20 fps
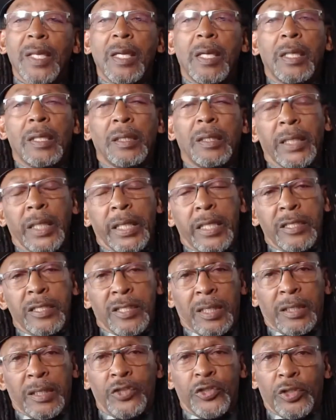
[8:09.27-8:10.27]
Ladies
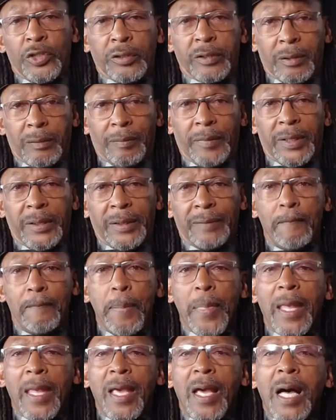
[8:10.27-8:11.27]
and gentlemen,
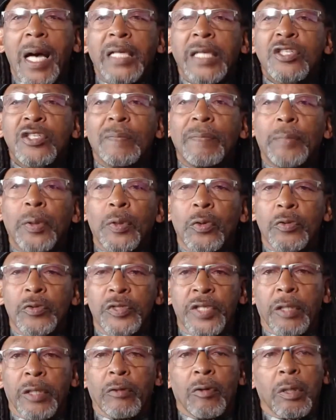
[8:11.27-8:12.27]
I
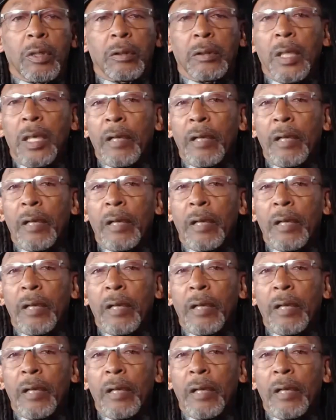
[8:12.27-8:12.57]
suppose there are